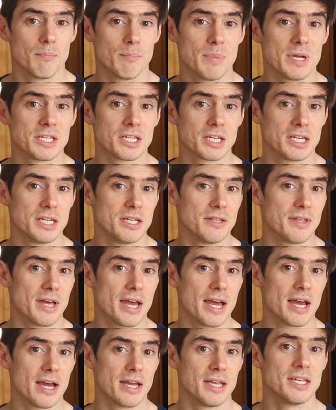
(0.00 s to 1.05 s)
basically
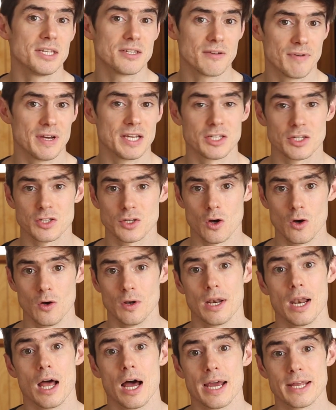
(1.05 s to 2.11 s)
their interface is
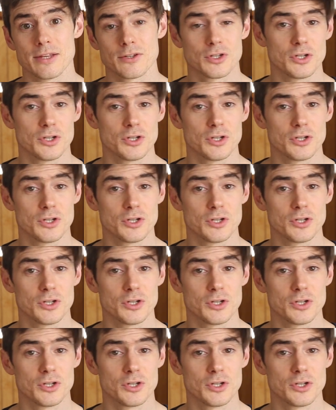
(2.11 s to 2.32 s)
online.